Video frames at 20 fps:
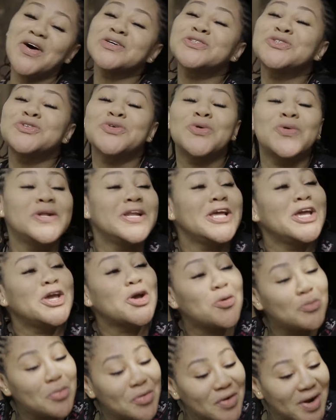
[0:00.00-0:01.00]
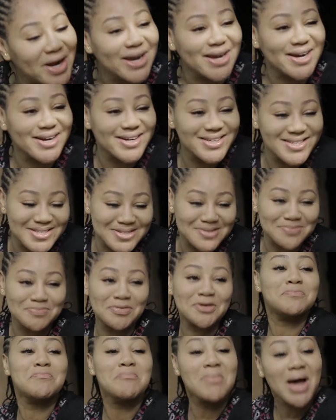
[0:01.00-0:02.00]
Not only your prayers,
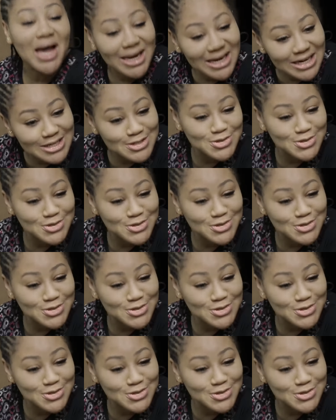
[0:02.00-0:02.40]
but mine